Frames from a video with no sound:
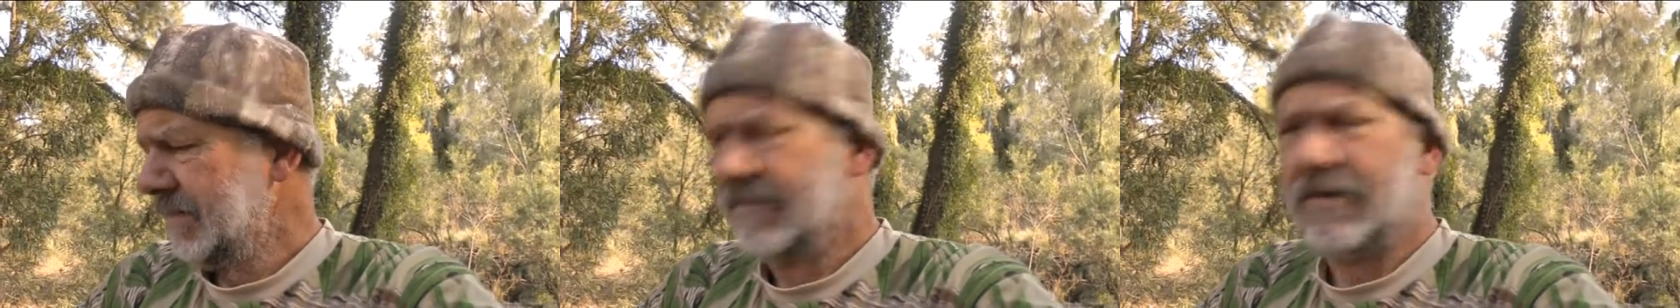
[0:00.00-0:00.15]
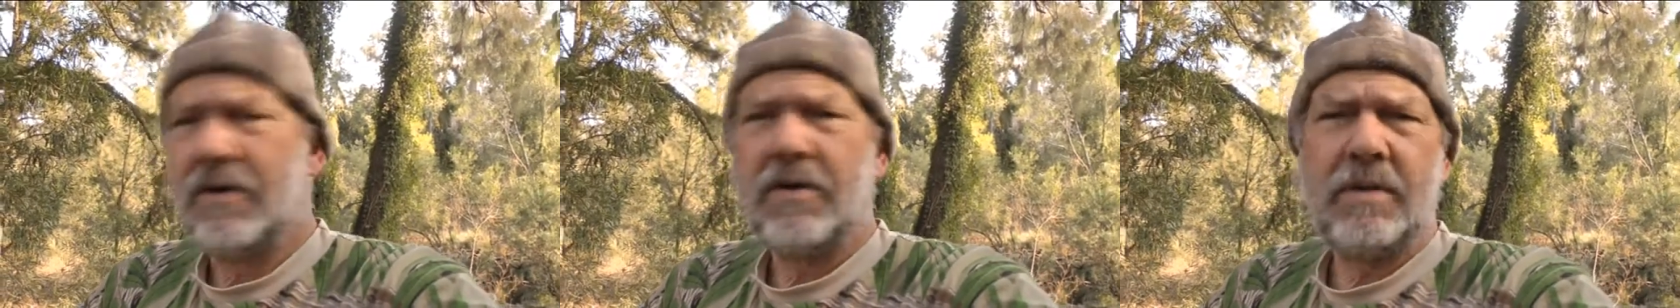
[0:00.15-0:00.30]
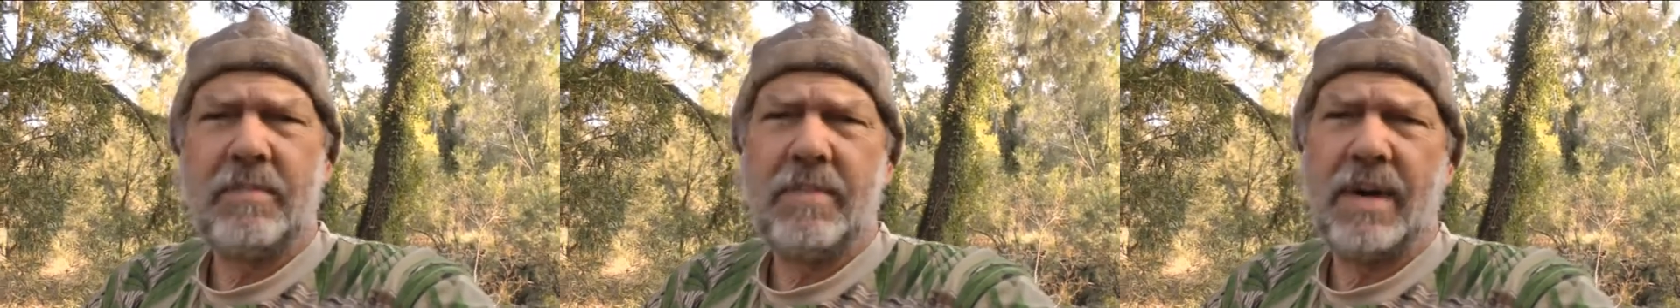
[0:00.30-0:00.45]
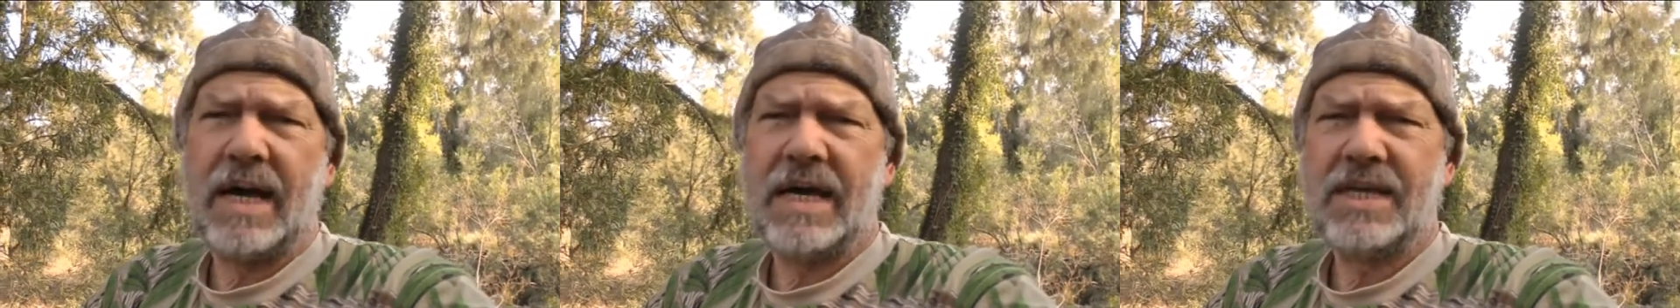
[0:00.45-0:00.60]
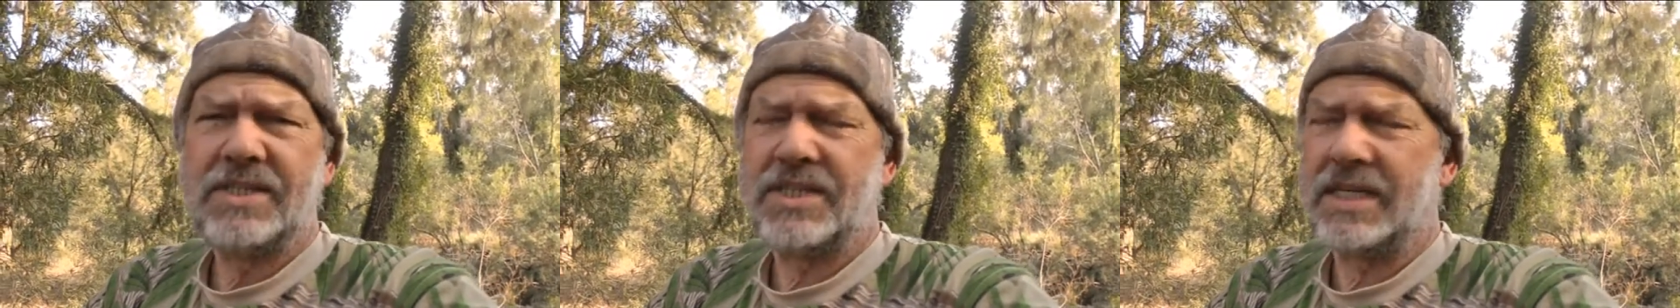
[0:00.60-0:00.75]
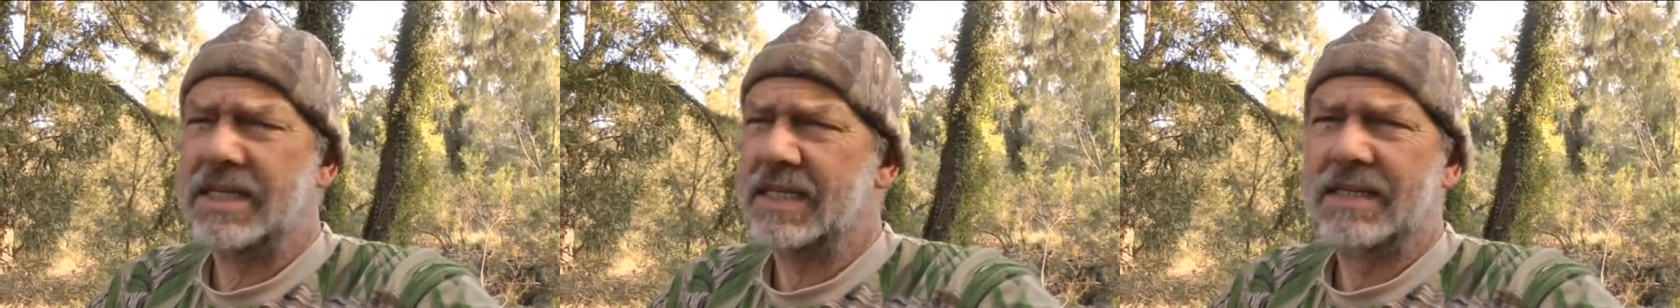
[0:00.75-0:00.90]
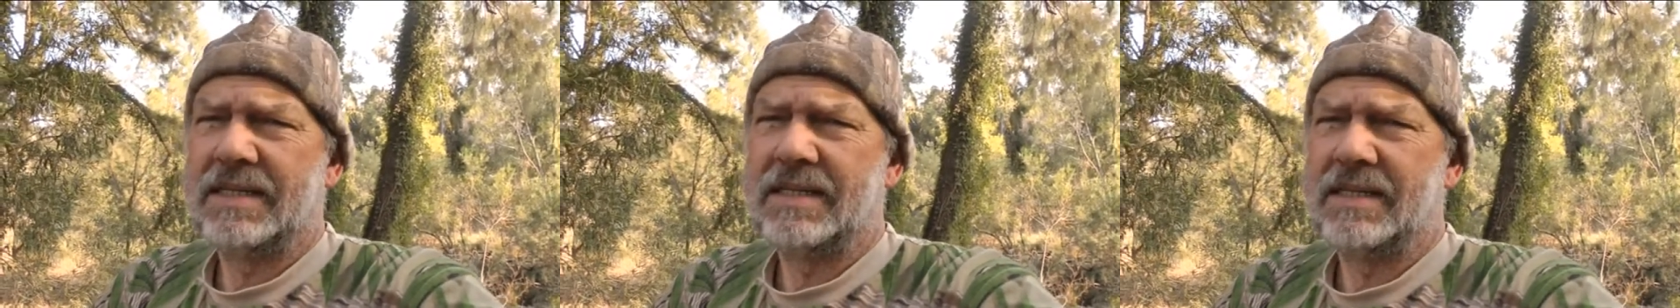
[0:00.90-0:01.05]
Very
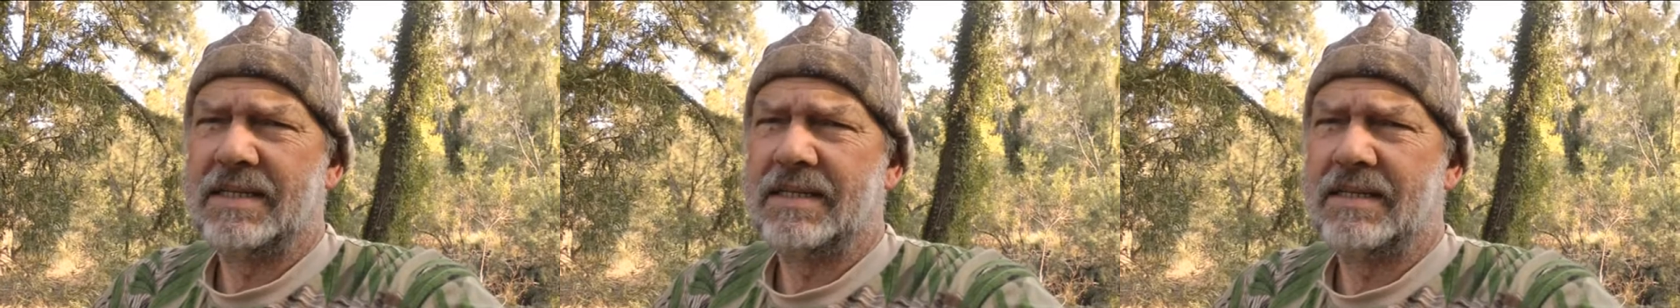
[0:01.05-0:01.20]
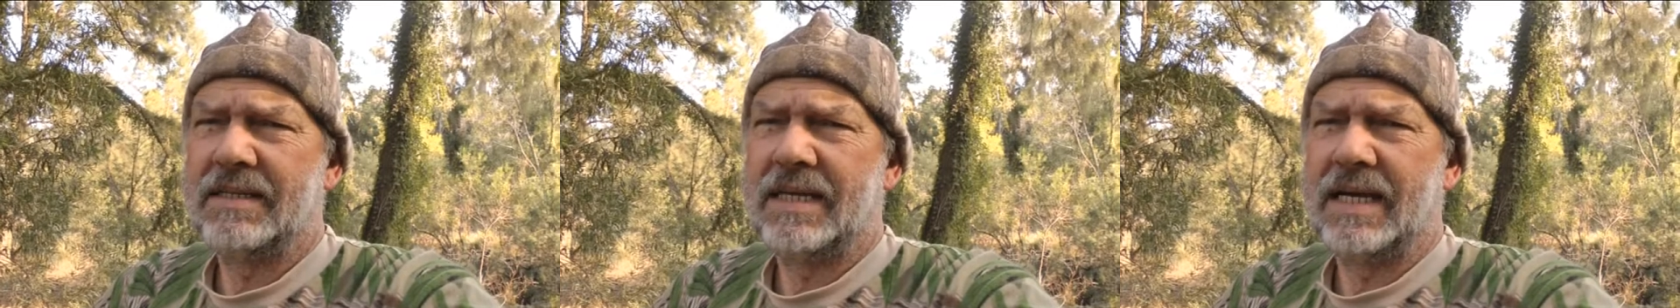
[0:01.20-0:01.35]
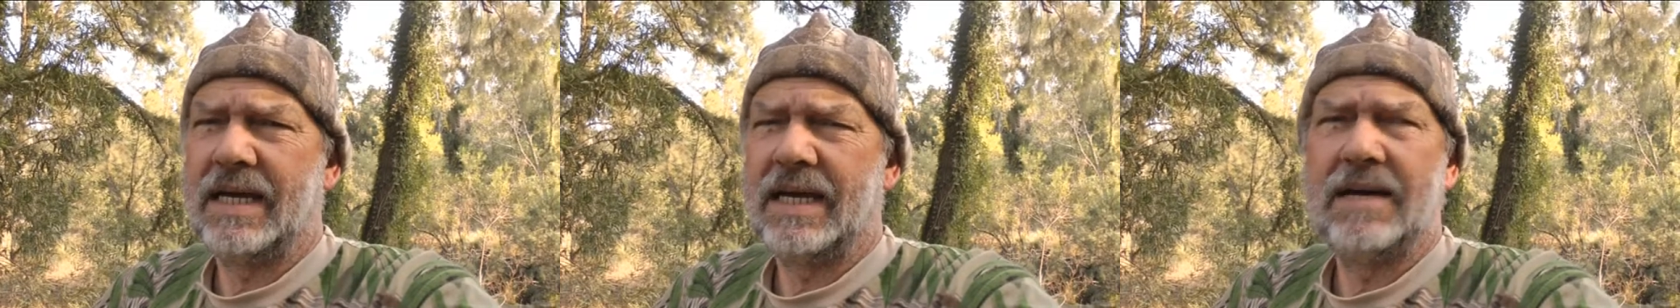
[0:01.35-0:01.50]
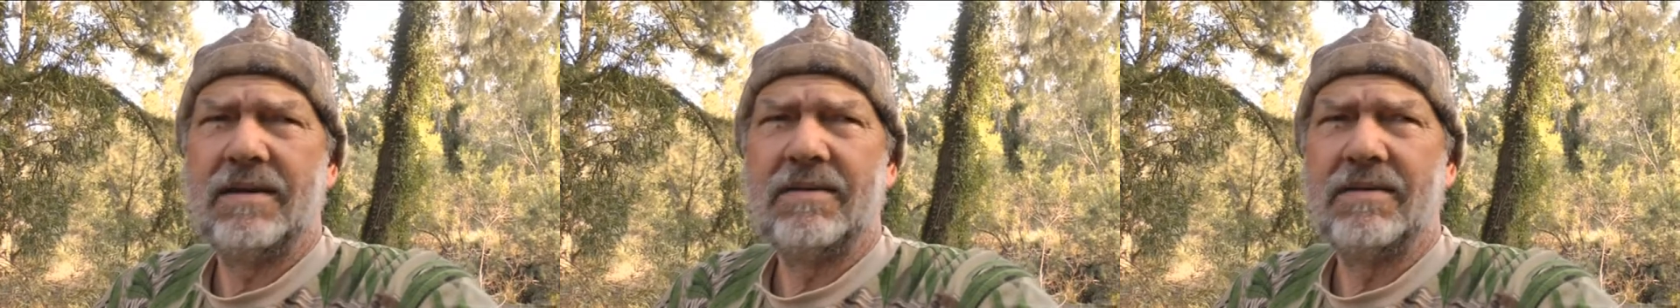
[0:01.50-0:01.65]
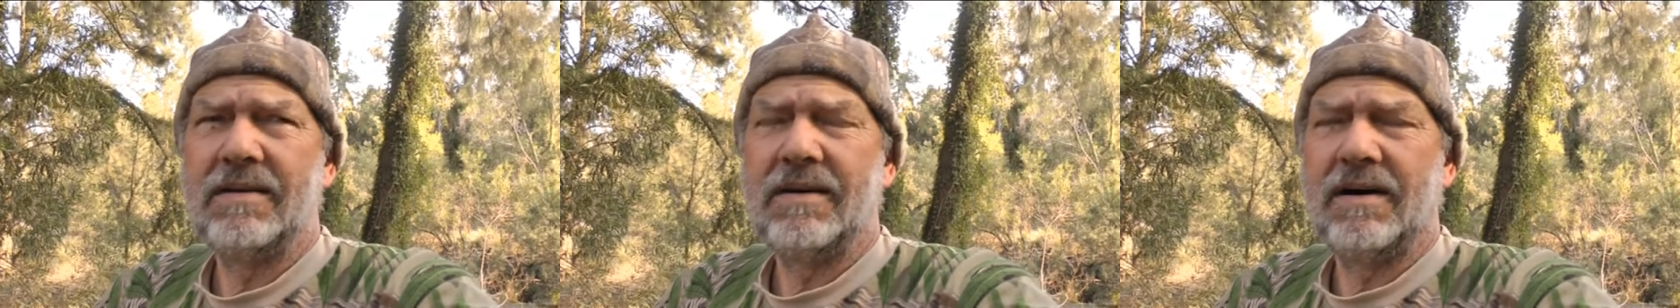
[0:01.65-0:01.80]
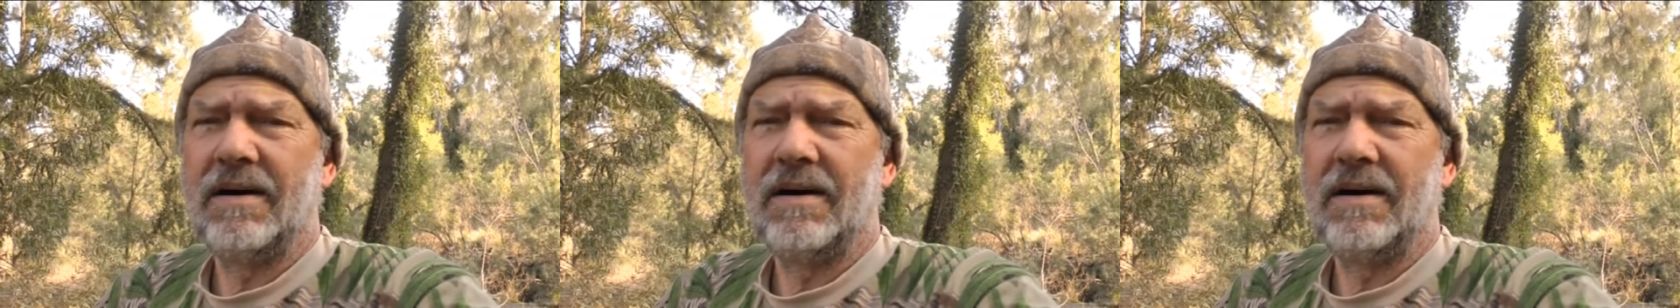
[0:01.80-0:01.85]
basic, yeah.